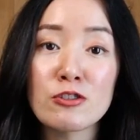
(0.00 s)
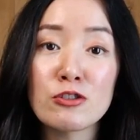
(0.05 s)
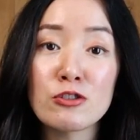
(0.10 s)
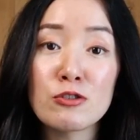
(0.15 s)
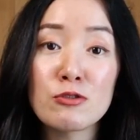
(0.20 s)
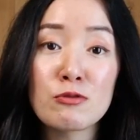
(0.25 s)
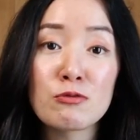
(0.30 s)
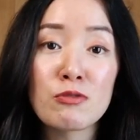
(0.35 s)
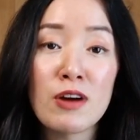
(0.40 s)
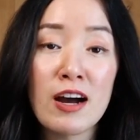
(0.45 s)

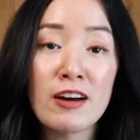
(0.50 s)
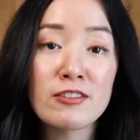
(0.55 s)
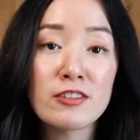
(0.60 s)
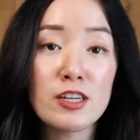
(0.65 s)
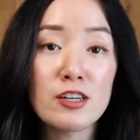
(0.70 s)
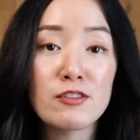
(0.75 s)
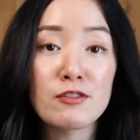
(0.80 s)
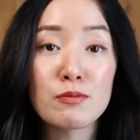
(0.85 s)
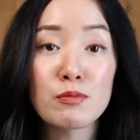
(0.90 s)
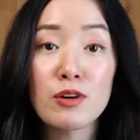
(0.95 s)
new round
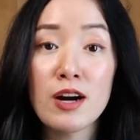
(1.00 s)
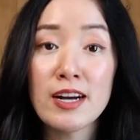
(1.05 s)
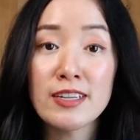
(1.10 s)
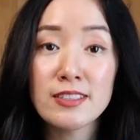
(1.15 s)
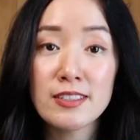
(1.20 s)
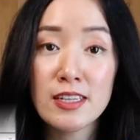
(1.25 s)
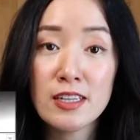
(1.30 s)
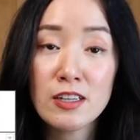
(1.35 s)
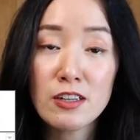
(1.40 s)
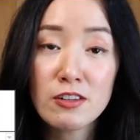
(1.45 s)
of
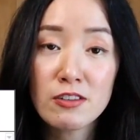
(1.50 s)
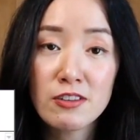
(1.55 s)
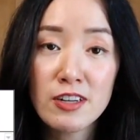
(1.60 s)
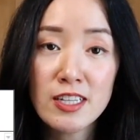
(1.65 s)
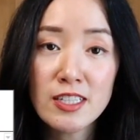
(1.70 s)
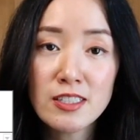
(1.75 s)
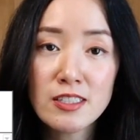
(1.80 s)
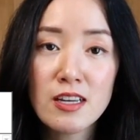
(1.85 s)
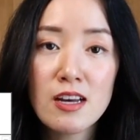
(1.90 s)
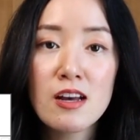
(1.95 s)
price
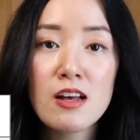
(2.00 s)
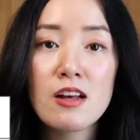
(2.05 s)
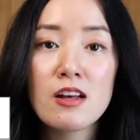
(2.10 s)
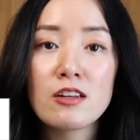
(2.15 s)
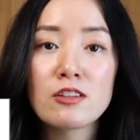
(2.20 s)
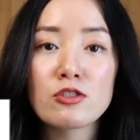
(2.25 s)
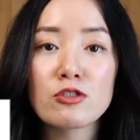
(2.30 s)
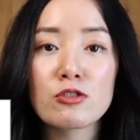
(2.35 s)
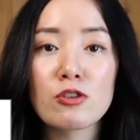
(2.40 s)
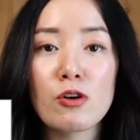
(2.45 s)
increase.
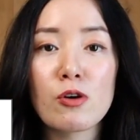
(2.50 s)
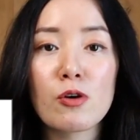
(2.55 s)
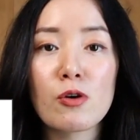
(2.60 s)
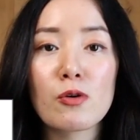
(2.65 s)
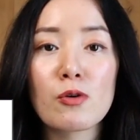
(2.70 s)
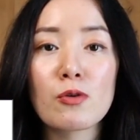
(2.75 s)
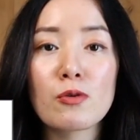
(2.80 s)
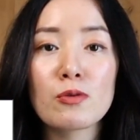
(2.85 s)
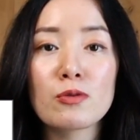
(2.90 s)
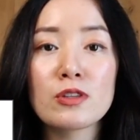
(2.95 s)

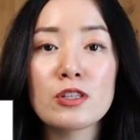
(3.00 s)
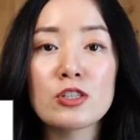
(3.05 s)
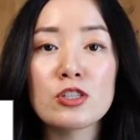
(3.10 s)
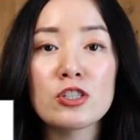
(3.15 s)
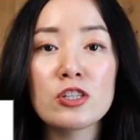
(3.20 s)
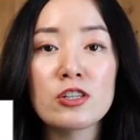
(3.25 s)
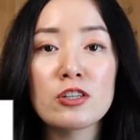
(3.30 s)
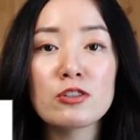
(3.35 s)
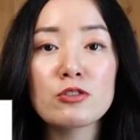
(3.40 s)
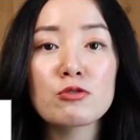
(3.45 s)
So the
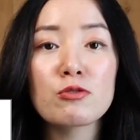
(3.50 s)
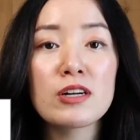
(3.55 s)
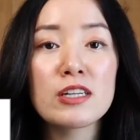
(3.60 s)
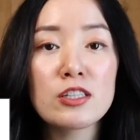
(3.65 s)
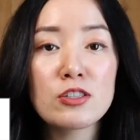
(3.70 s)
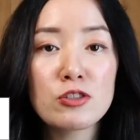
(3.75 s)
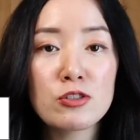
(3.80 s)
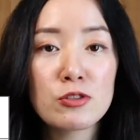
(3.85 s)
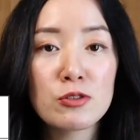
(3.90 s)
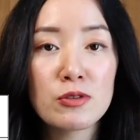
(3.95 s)
Chanel
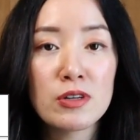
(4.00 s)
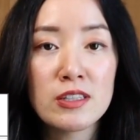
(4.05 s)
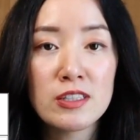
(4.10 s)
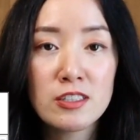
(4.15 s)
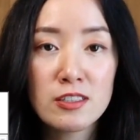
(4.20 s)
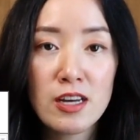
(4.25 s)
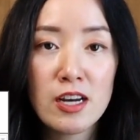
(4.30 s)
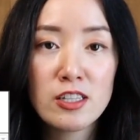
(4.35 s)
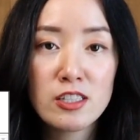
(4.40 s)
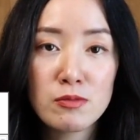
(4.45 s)
22 in the
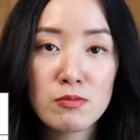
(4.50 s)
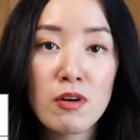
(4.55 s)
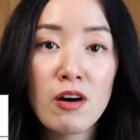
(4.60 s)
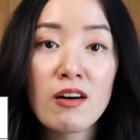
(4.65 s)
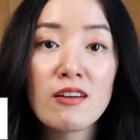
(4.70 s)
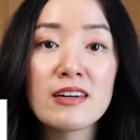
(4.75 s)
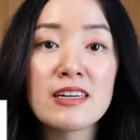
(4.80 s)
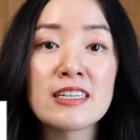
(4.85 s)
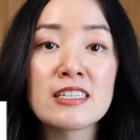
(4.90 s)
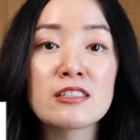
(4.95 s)
size
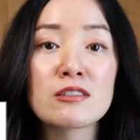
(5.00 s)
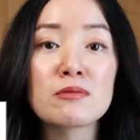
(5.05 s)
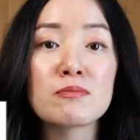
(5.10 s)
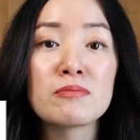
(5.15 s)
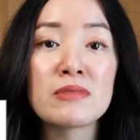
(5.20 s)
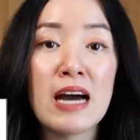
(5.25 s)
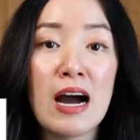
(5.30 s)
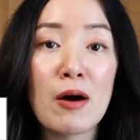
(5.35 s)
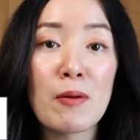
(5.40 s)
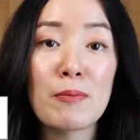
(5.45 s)
small is
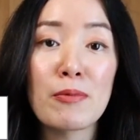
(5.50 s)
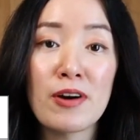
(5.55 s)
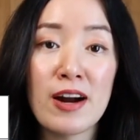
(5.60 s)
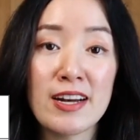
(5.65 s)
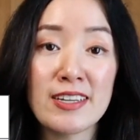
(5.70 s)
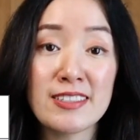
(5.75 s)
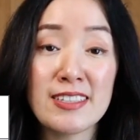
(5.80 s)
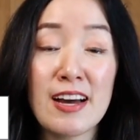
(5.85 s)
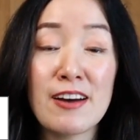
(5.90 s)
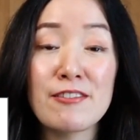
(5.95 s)
now
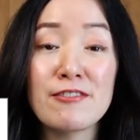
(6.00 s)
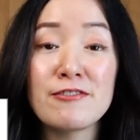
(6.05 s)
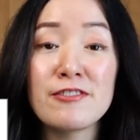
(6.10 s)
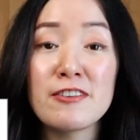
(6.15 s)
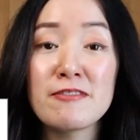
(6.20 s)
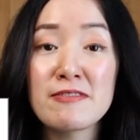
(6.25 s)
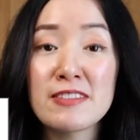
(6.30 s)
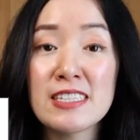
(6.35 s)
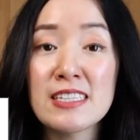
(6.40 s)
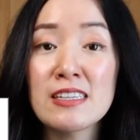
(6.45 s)
priced at
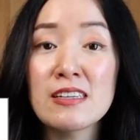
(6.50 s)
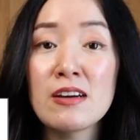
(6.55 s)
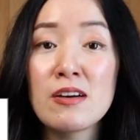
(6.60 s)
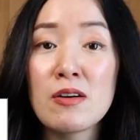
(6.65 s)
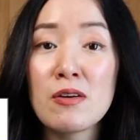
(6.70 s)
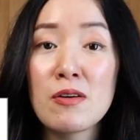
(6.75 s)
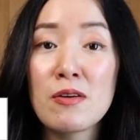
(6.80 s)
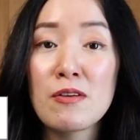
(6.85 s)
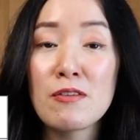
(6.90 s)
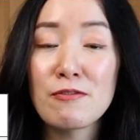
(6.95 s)

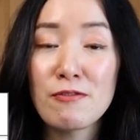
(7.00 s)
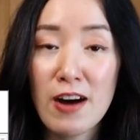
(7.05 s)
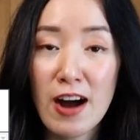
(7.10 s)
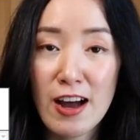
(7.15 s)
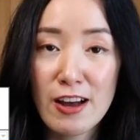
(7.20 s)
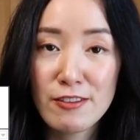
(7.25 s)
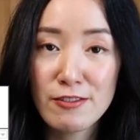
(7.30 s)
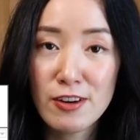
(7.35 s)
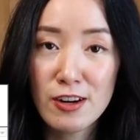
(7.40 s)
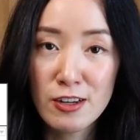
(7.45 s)

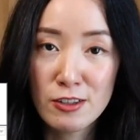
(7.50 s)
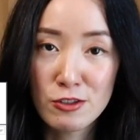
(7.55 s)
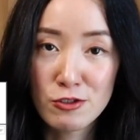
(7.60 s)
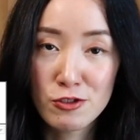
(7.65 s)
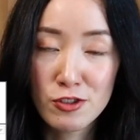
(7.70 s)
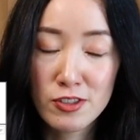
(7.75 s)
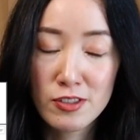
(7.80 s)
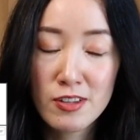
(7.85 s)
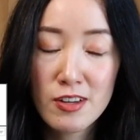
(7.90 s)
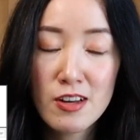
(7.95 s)

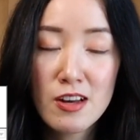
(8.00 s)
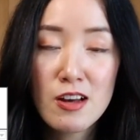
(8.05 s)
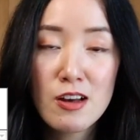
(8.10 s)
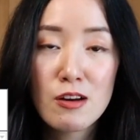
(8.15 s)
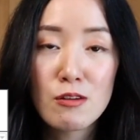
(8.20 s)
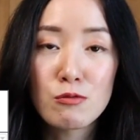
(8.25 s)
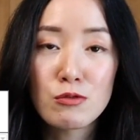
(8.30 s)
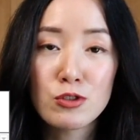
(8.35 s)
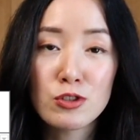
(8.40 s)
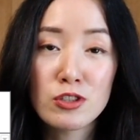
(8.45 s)
$5,500,
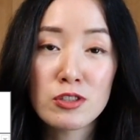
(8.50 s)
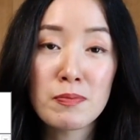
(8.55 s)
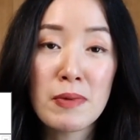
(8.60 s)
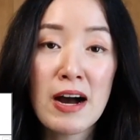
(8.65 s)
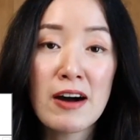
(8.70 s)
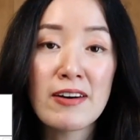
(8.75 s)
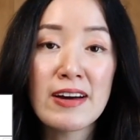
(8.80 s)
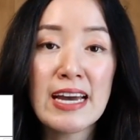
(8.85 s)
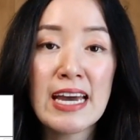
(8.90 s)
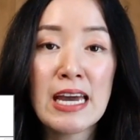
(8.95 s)
which is
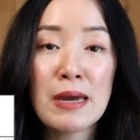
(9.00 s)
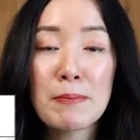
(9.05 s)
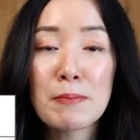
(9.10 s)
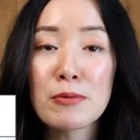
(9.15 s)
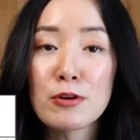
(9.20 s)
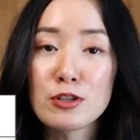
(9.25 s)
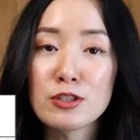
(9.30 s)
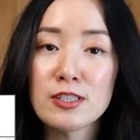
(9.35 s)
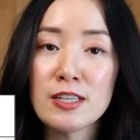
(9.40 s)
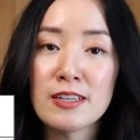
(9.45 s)
about
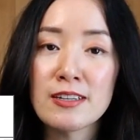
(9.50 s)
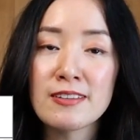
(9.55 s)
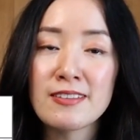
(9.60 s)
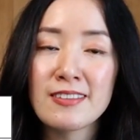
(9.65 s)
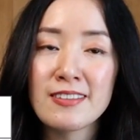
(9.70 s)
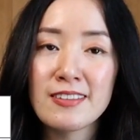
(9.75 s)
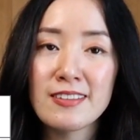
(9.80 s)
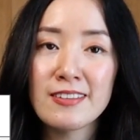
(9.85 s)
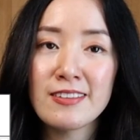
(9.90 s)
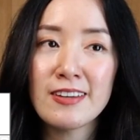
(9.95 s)
8%
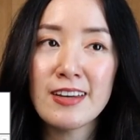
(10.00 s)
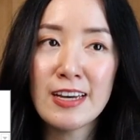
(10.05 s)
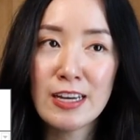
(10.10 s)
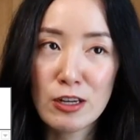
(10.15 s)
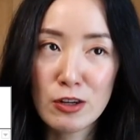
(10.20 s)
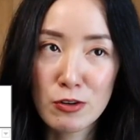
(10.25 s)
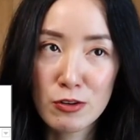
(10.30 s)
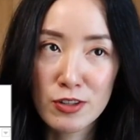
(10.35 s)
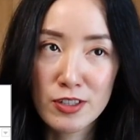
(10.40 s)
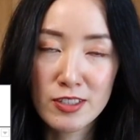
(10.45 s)

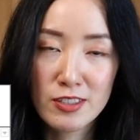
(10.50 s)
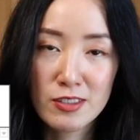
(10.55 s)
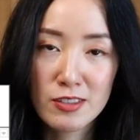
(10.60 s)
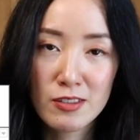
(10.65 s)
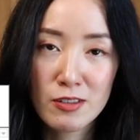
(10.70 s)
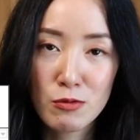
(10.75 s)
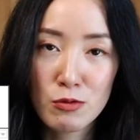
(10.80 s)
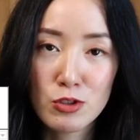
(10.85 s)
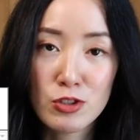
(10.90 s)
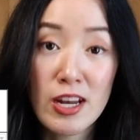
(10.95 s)

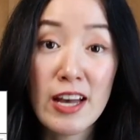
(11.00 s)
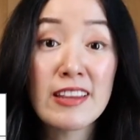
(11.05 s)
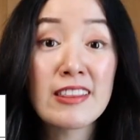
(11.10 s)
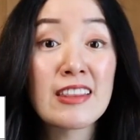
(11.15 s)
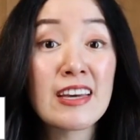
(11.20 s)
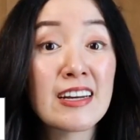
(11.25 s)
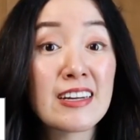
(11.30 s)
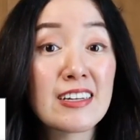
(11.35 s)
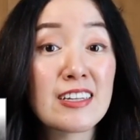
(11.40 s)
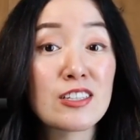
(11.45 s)
increase, which I
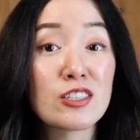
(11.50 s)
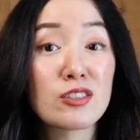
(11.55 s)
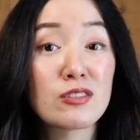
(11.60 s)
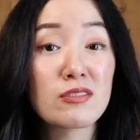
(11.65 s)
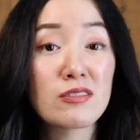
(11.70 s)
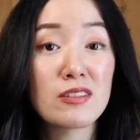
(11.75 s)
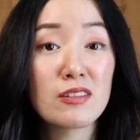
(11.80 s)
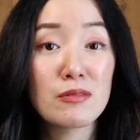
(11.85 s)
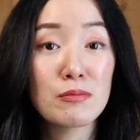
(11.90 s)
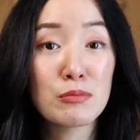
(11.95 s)
think
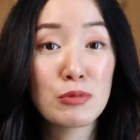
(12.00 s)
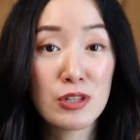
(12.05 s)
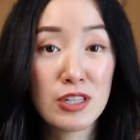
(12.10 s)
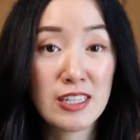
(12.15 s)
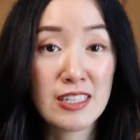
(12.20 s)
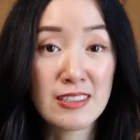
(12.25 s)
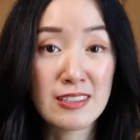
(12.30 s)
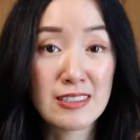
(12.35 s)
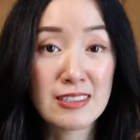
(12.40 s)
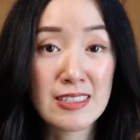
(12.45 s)
is
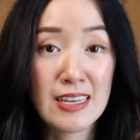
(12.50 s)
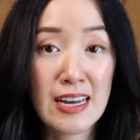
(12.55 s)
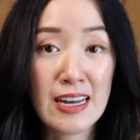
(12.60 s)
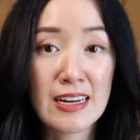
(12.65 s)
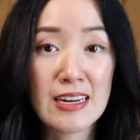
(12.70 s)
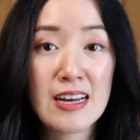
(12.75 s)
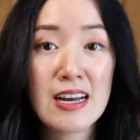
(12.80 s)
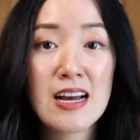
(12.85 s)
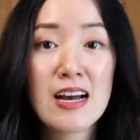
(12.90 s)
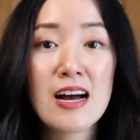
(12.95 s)
pretty
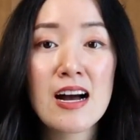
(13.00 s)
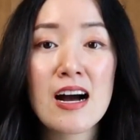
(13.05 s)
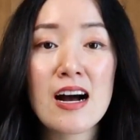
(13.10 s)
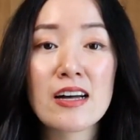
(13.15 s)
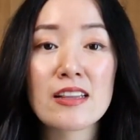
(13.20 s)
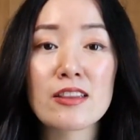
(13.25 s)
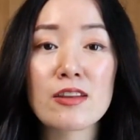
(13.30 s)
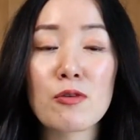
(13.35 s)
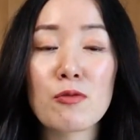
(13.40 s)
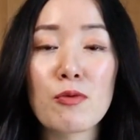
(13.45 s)
insane.
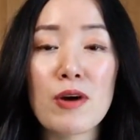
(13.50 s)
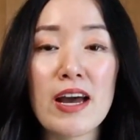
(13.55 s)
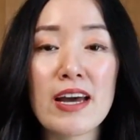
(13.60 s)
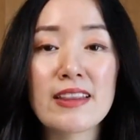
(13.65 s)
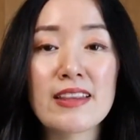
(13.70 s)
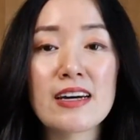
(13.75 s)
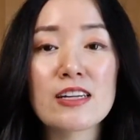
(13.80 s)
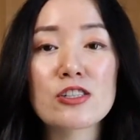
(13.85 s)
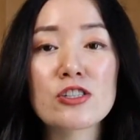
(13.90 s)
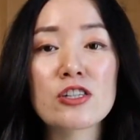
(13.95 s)
The way
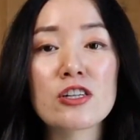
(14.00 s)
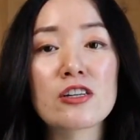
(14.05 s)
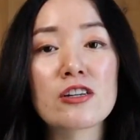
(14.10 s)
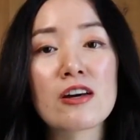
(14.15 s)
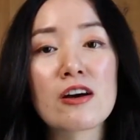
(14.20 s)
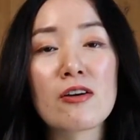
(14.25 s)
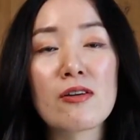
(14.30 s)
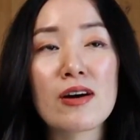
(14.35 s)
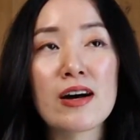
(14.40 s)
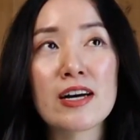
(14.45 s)
that
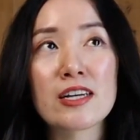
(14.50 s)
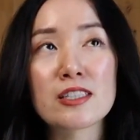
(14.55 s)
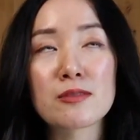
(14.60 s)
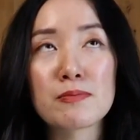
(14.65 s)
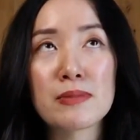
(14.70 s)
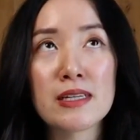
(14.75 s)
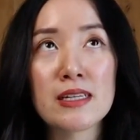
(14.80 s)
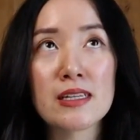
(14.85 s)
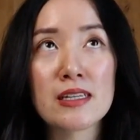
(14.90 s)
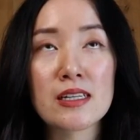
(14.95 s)
Chanel has
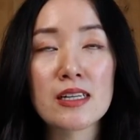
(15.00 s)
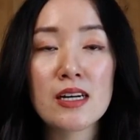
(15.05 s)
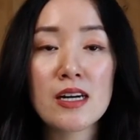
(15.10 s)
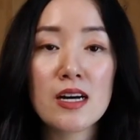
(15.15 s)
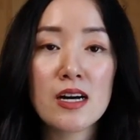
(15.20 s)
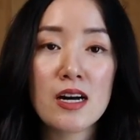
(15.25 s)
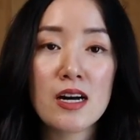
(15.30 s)
been